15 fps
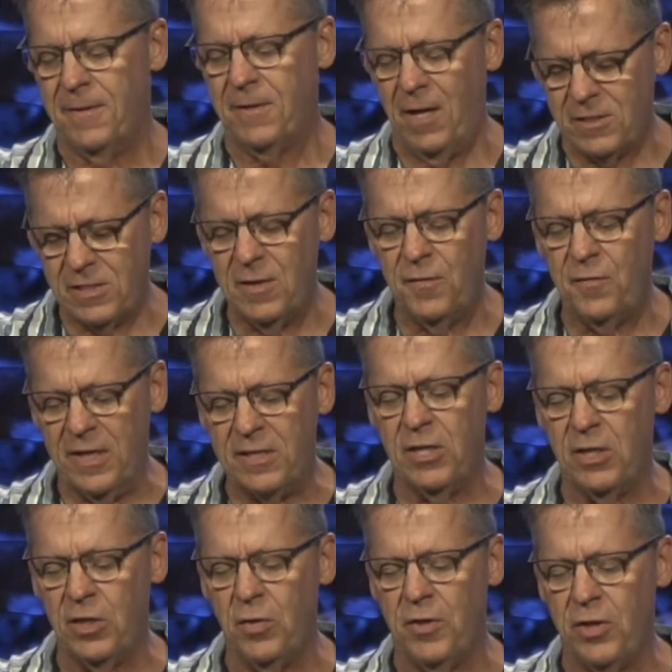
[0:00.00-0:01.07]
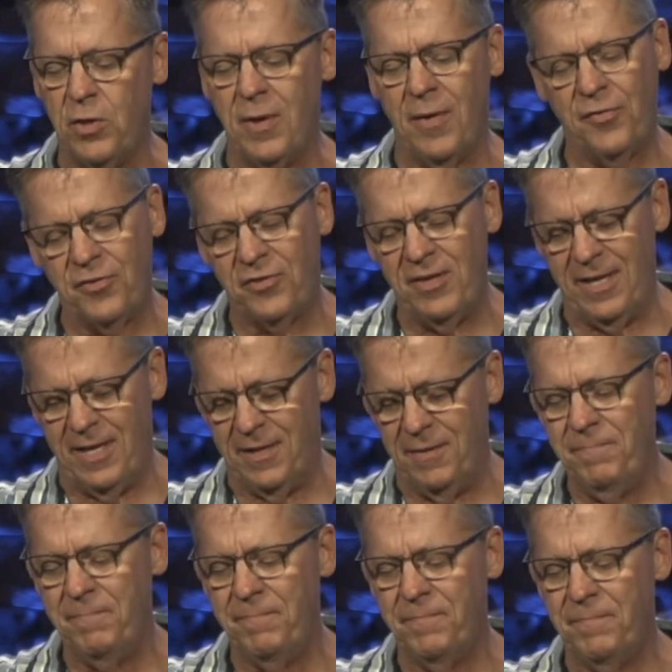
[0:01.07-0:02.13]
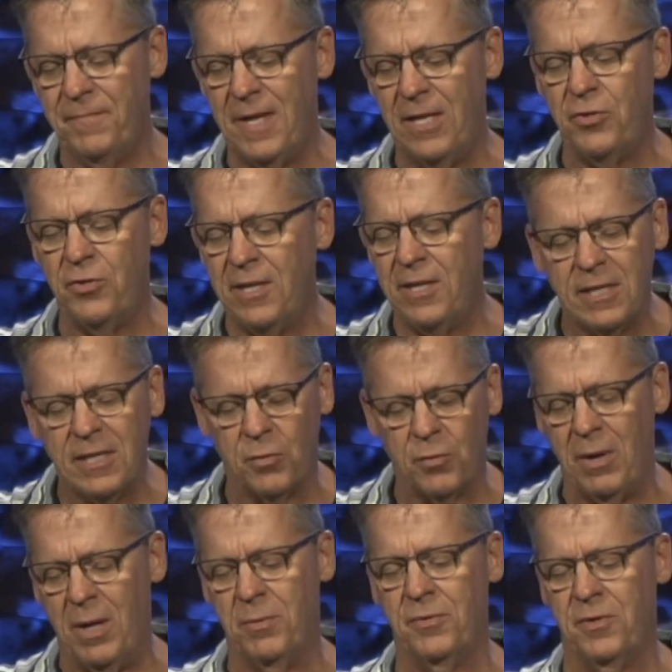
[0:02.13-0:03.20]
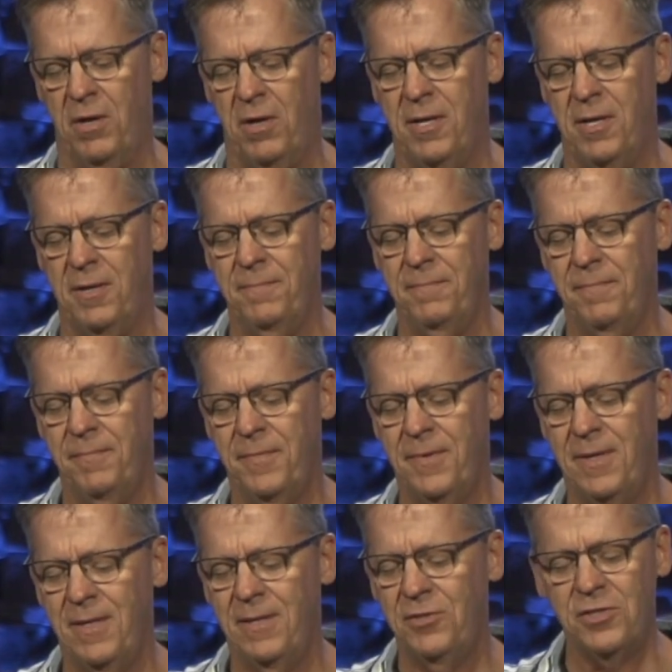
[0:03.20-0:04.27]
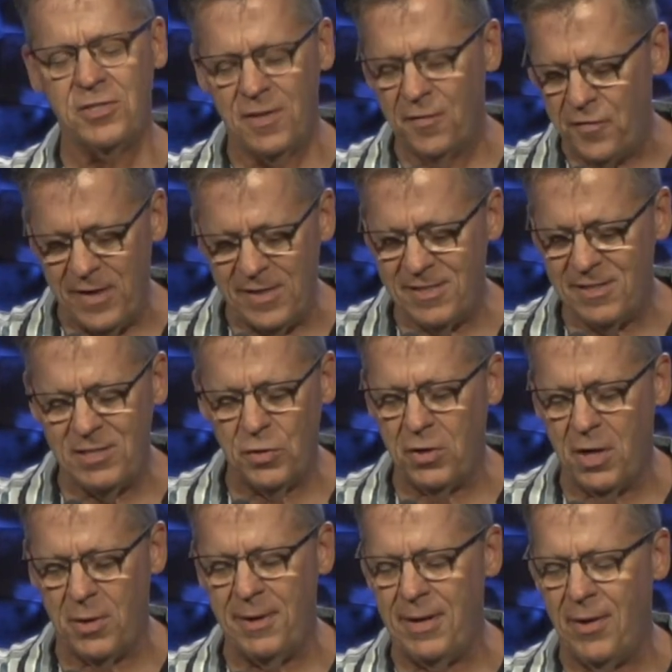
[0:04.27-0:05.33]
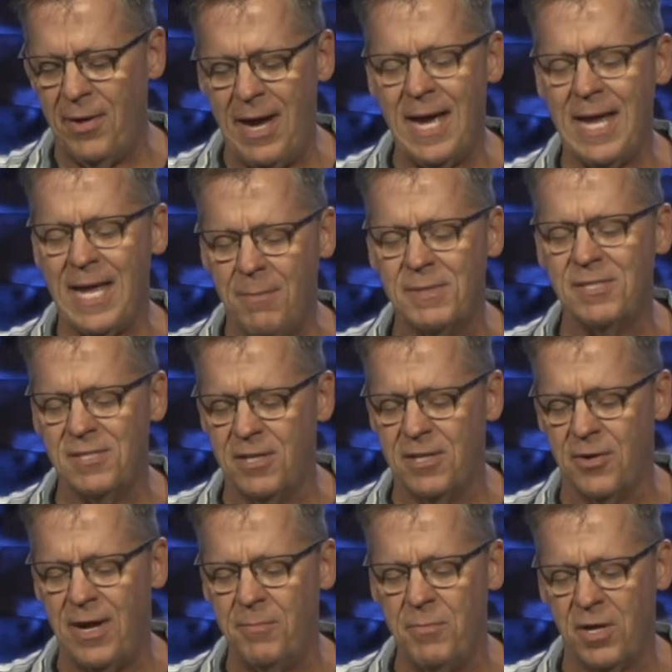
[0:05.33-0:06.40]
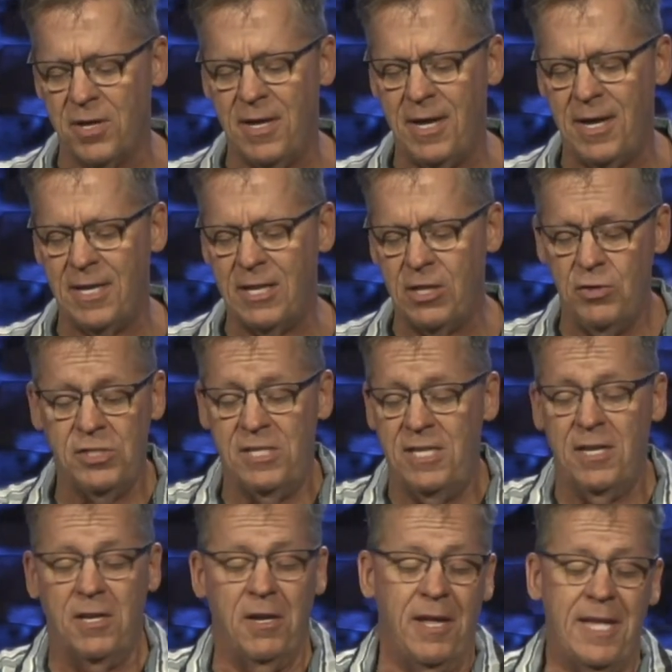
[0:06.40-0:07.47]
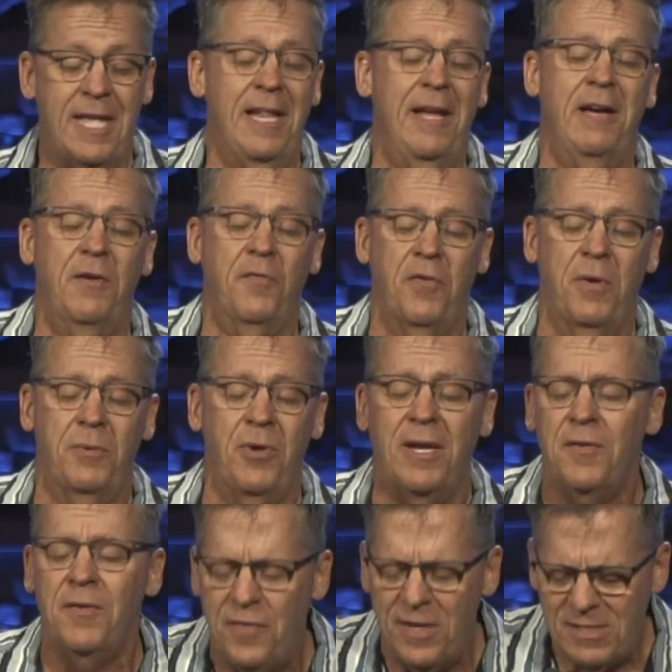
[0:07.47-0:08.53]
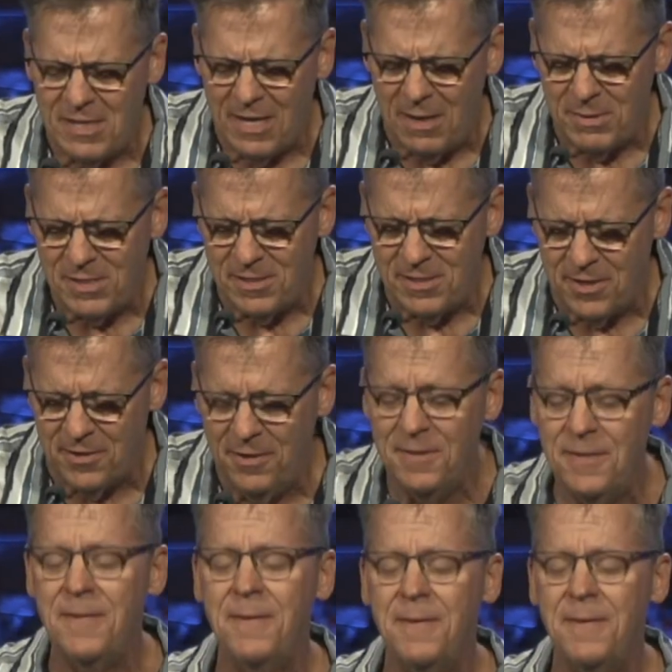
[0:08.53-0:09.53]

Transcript: God's convicting you that you have sin and you need to get right with God. Just confess it. Tell God right now, I am a sinner. I'm not going to hide it. You see it, God. I can't hide it from you. I confess that I'm a sinner.